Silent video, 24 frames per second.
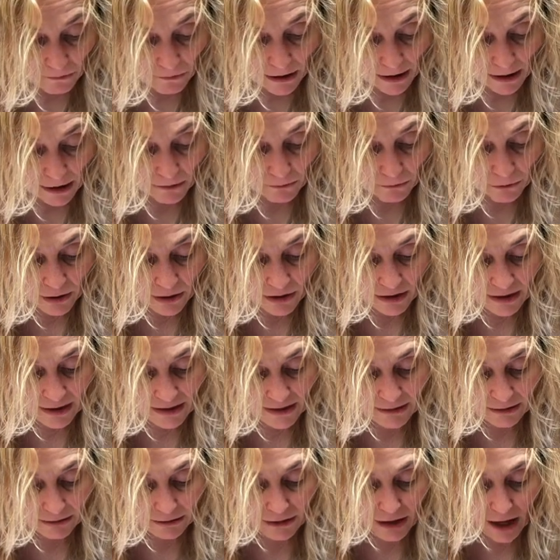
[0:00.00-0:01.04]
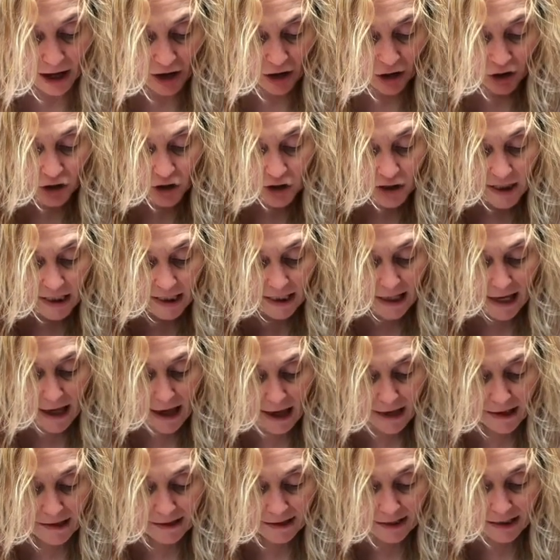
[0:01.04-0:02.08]
wear it with this Lush
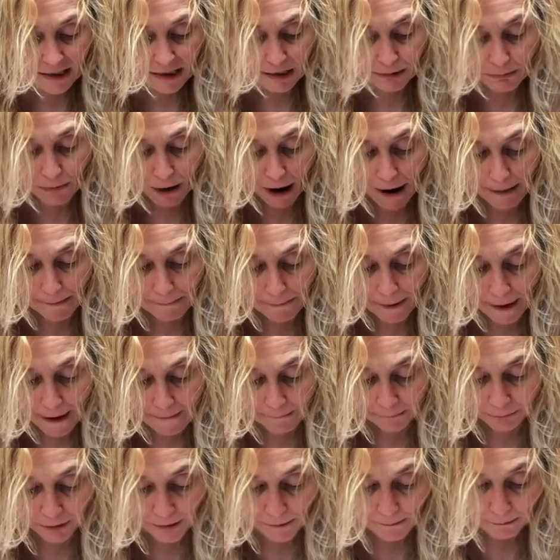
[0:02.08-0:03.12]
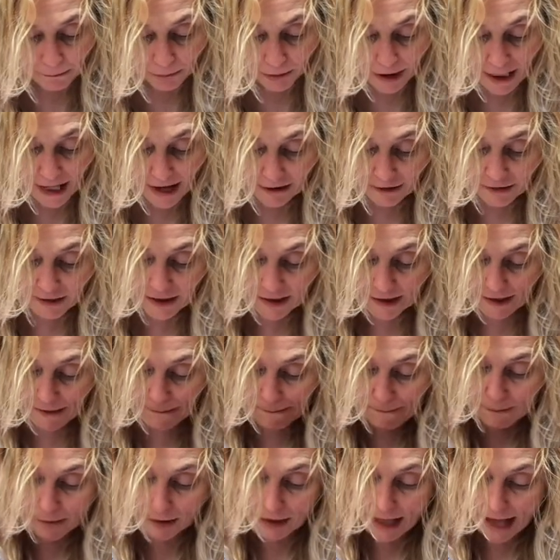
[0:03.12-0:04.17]
Deanne Smock Peplum blouse
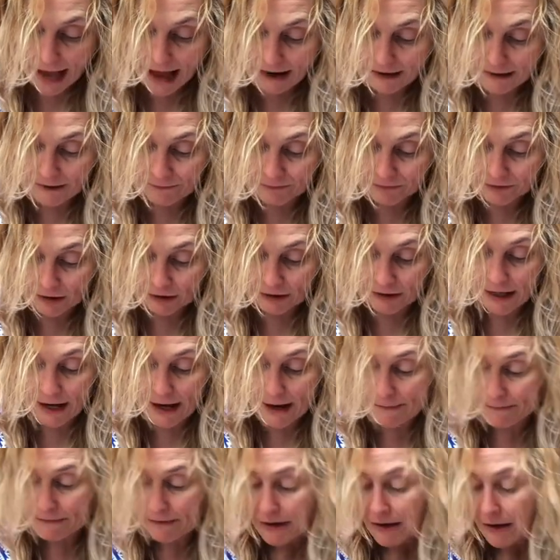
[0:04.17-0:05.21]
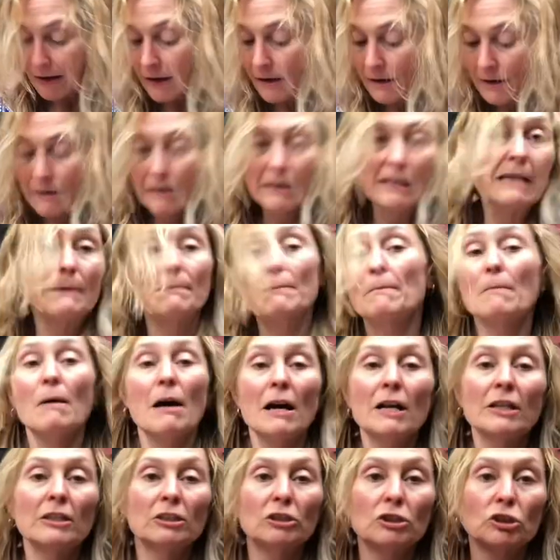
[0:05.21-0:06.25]
in black, okay? Keep in
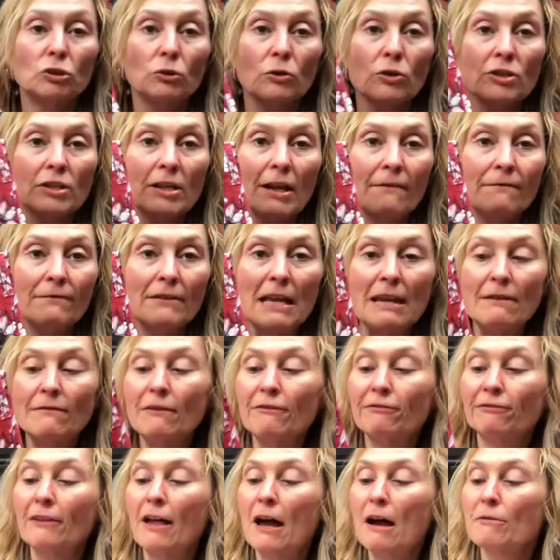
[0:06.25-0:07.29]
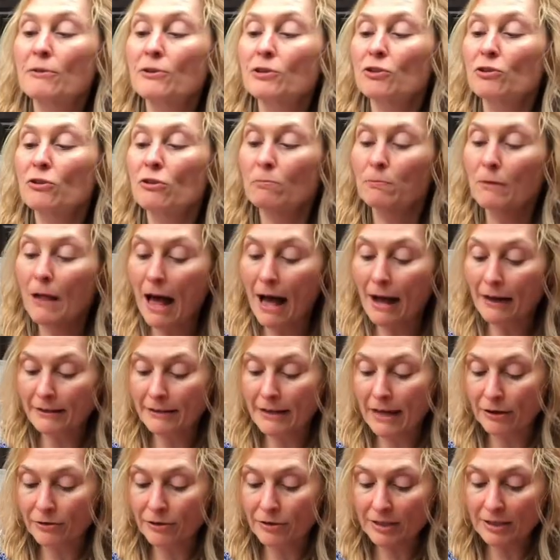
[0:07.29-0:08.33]
mind, shorts have navy flowers, no black.
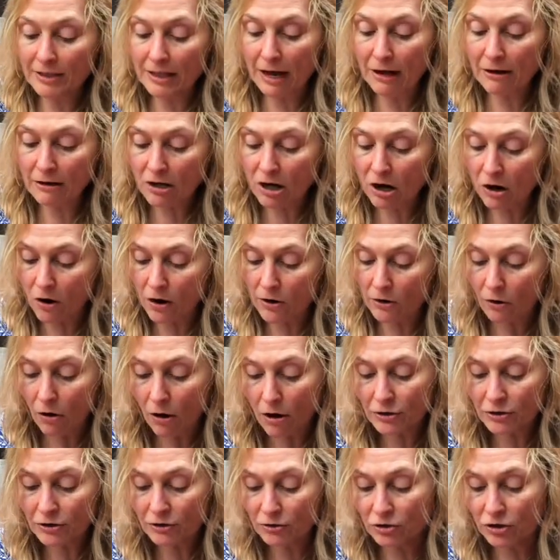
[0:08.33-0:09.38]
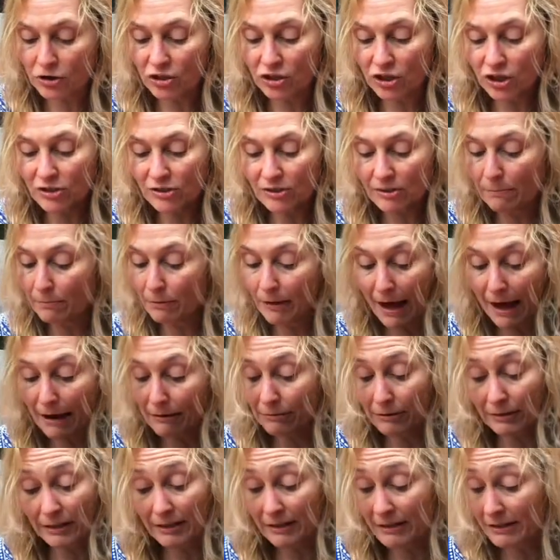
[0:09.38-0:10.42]
Now, the style card also suggested black
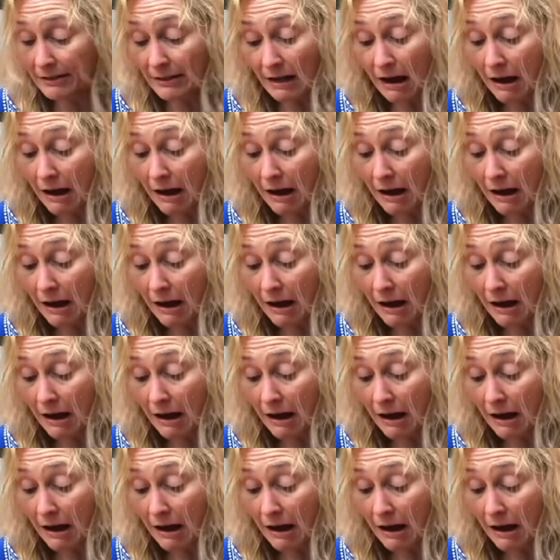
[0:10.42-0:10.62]
with this.